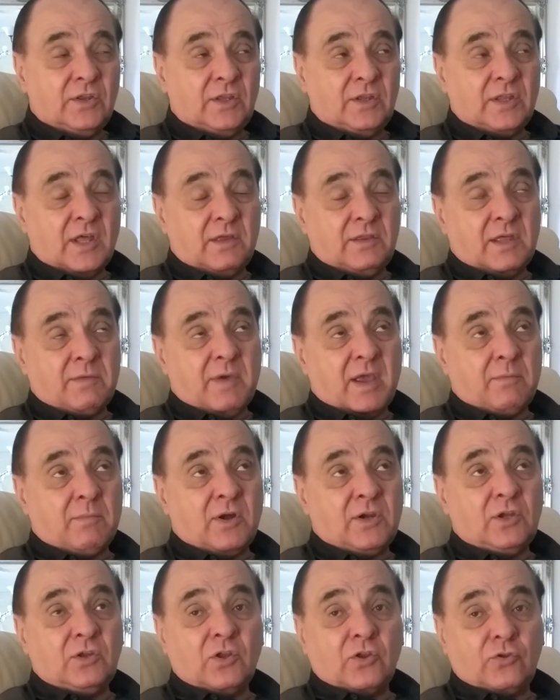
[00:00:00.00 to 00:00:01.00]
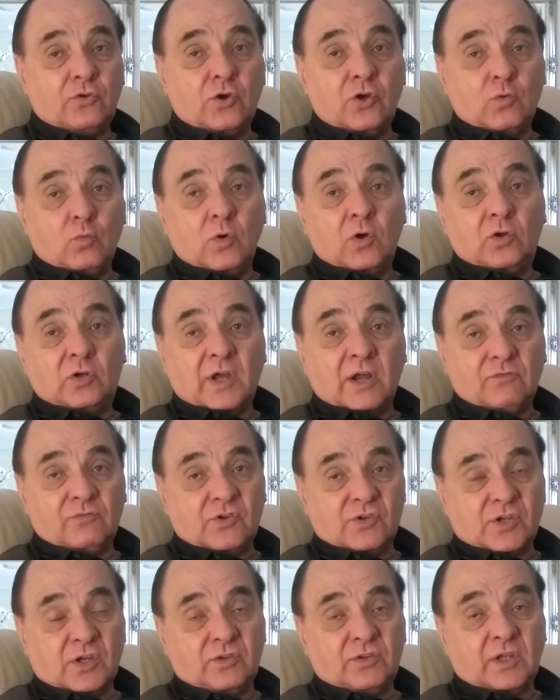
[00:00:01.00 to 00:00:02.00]
they they make money in the third world
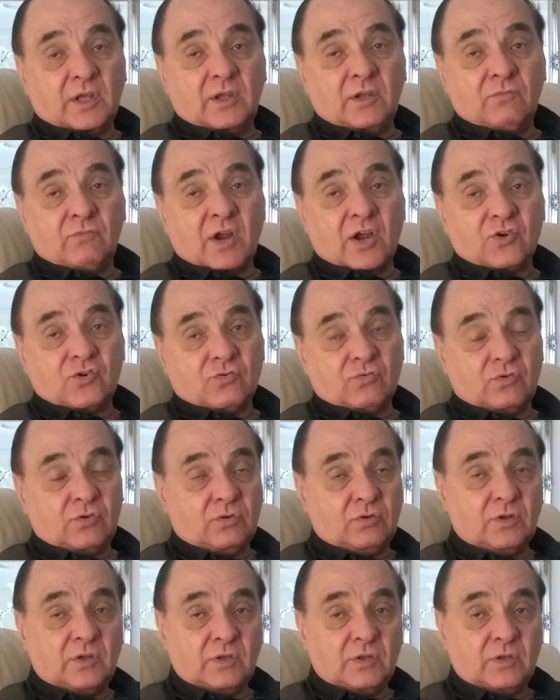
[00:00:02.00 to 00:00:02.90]
countries, don't they? In Russia, yes.